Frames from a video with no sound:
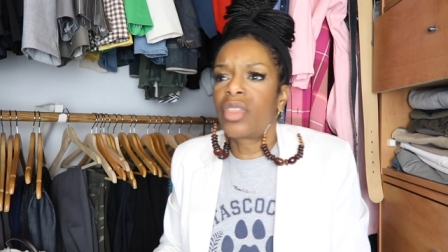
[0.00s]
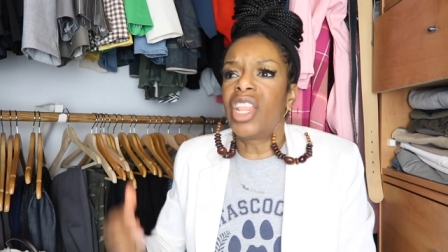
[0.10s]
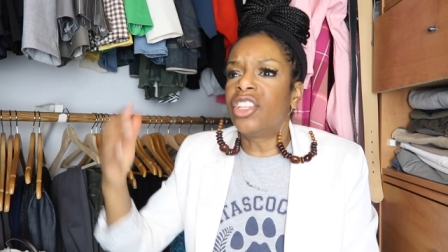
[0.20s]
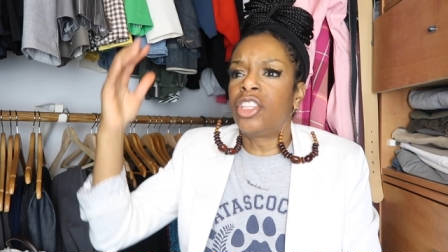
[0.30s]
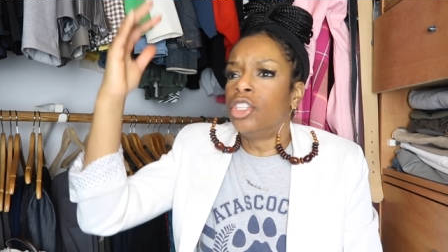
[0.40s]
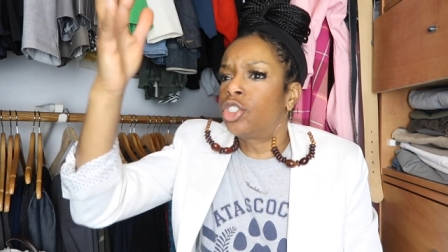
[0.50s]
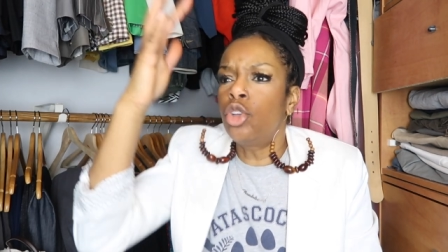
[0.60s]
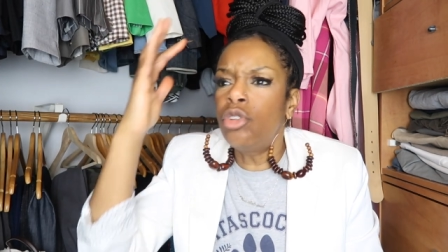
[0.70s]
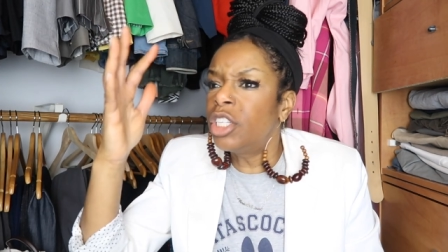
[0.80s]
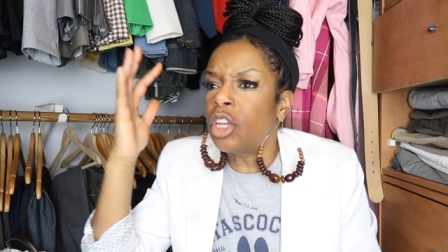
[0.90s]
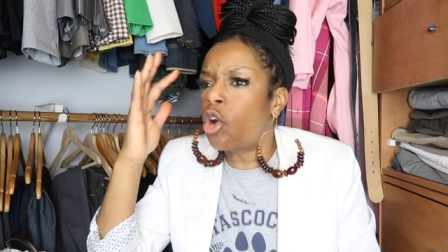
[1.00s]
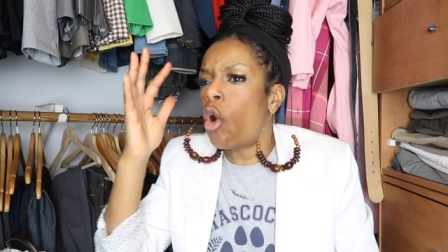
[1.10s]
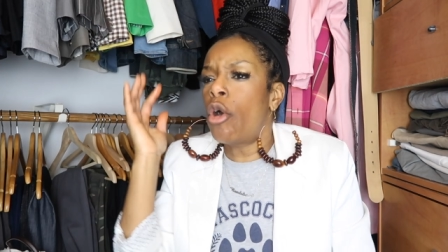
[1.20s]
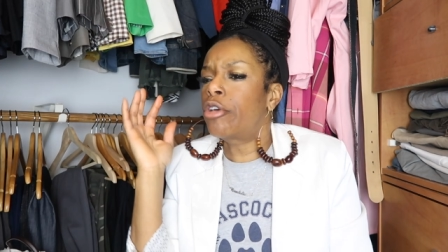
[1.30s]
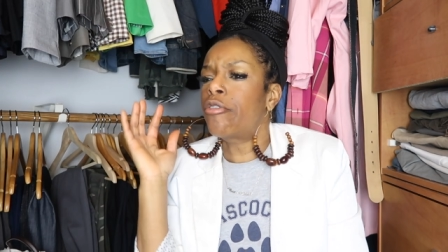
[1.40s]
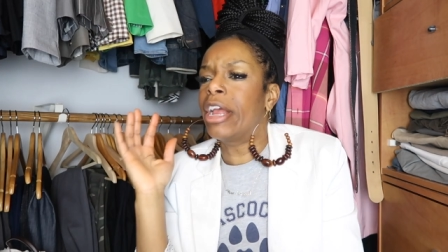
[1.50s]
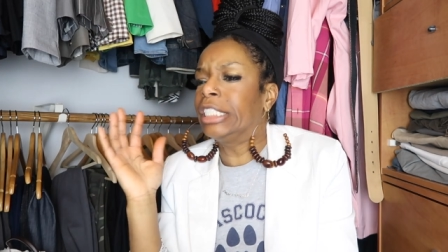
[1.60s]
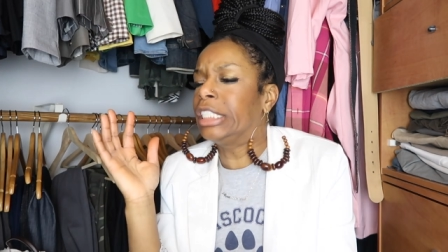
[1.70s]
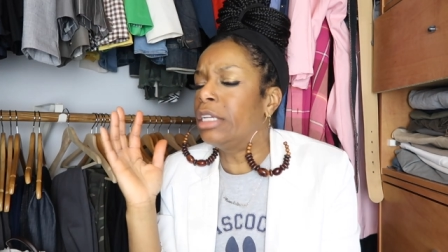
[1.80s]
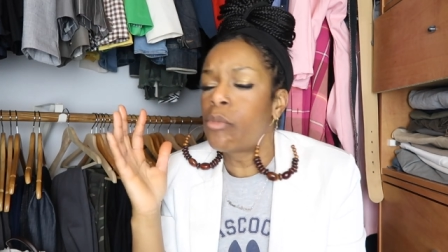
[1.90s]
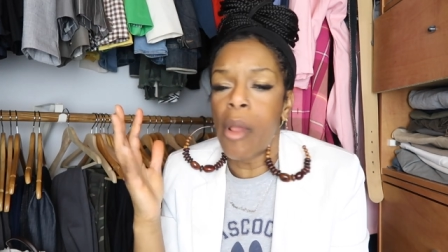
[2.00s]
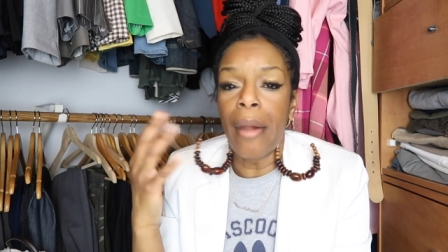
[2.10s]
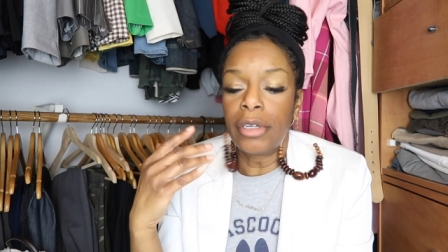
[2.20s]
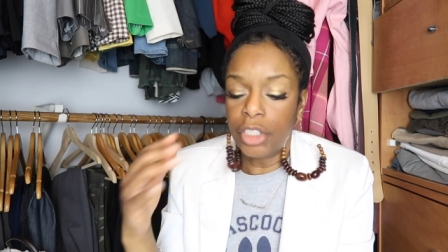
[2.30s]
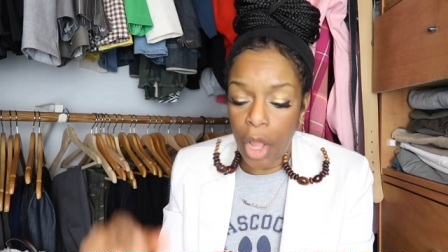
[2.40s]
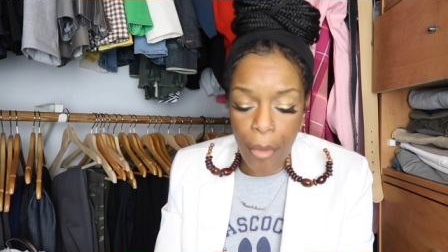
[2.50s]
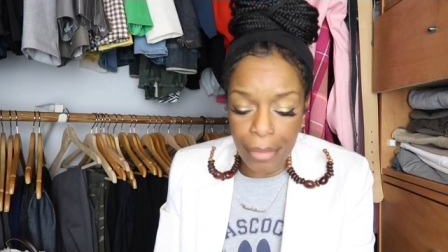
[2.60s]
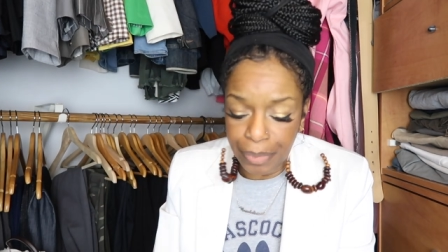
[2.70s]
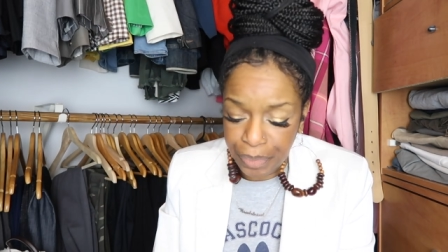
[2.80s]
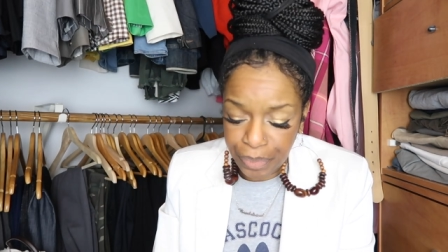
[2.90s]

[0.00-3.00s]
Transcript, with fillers: The, the students are going crazy. So,